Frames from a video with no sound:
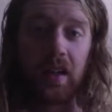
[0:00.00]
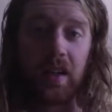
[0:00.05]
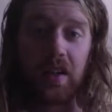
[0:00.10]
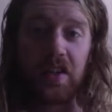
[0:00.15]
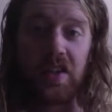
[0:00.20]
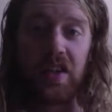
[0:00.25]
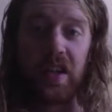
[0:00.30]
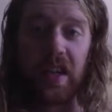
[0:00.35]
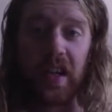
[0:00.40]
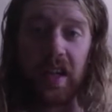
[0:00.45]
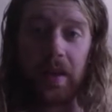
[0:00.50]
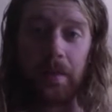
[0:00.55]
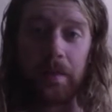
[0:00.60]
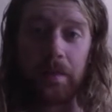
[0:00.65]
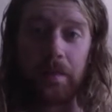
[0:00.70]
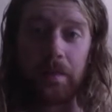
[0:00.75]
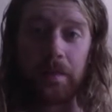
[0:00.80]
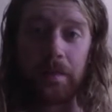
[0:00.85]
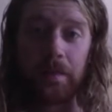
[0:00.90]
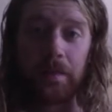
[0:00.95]
jam
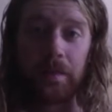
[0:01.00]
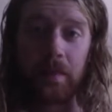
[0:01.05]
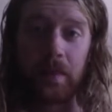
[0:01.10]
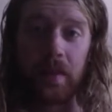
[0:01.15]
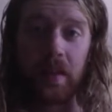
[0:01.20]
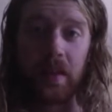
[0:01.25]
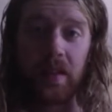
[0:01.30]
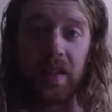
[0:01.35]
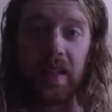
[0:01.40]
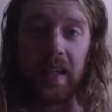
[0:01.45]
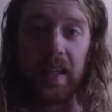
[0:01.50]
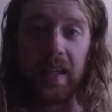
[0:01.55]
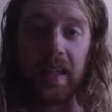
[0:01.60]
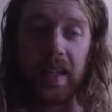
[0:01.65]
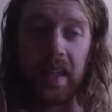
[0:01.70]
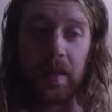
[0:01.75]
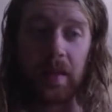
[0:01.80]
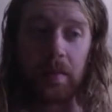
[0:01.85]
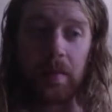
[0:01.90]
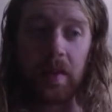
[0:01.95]
to
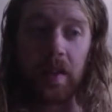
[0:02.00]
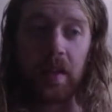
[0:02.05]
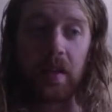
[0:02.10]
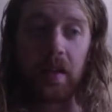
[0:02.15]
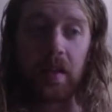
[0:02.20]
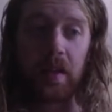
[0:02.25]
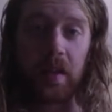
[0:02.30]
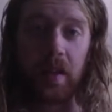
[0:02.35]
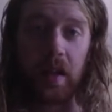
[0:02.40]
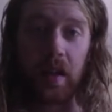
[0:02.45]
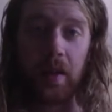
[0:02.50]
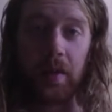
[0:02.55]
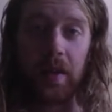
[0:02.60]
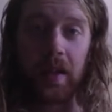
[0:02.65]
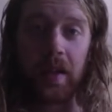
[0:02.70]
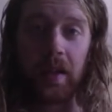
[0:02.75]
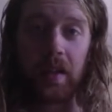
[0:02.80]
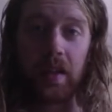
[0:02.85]
keep me going.